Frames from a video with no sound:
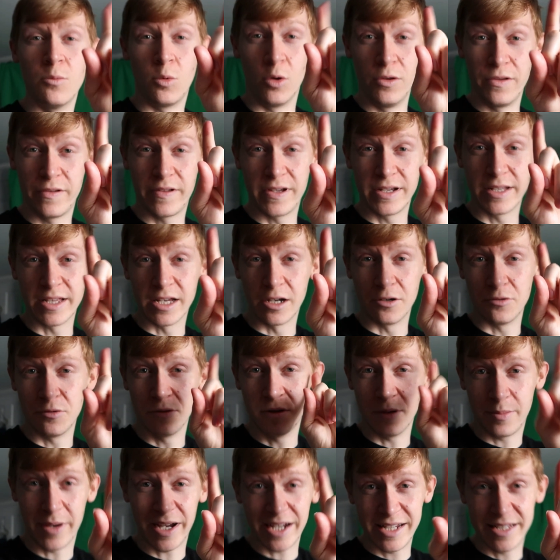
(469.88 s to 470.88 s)
One thing though,
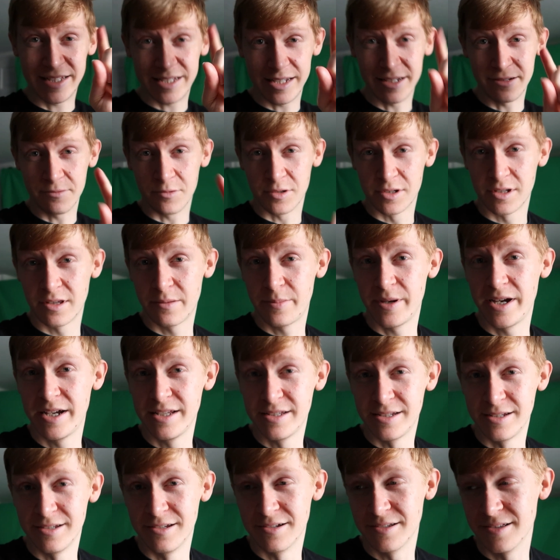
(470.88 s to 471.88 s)
the painting. What does the
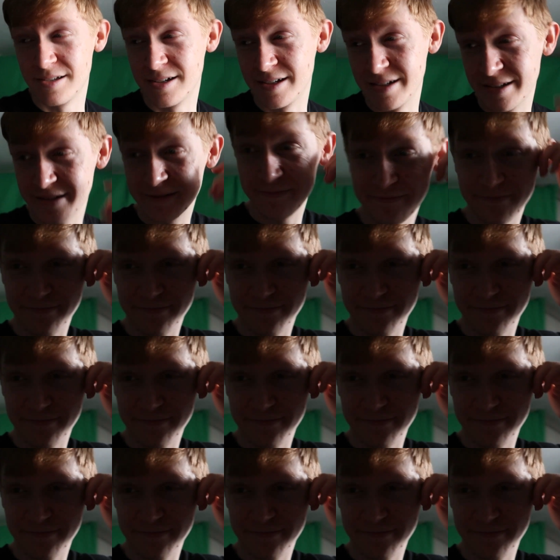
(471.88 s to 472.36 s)
painting look like?